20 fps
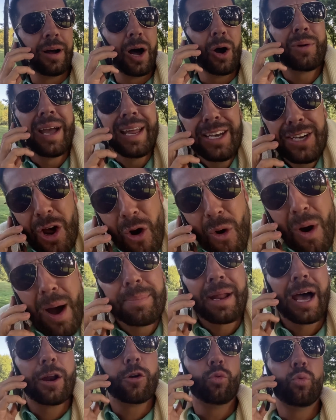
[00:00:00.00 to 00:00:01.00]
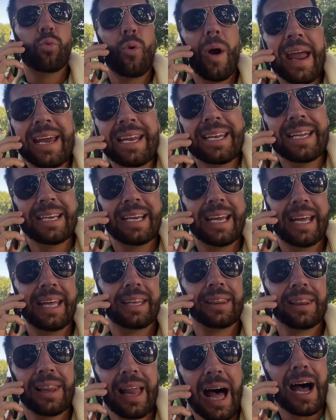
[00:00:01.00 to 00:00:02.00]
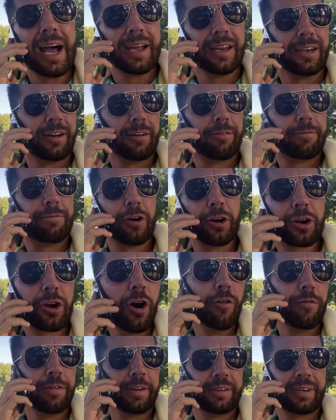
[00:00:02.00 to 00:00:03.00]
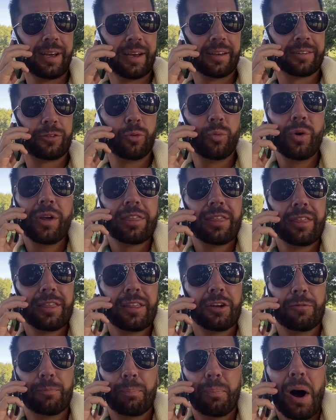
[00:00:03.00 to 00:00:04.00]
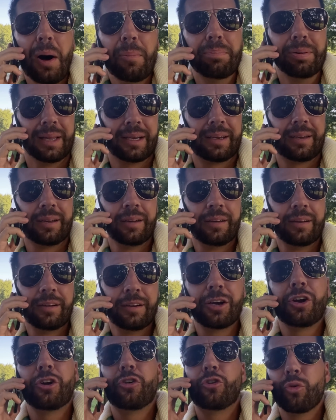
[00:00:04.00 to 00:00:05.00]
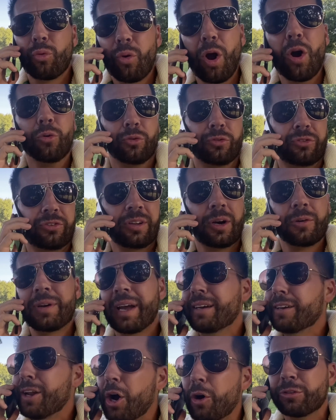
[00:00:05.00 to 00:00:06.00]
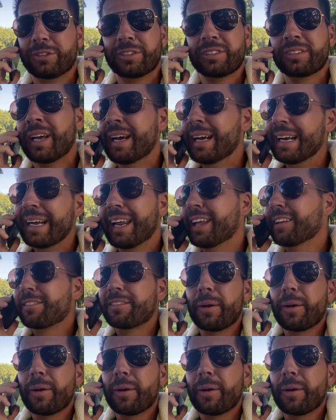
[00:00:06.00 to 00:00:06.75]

Okay, no, I'm not waiting in line for a COVID test with the public. Gross. Okay, no, just get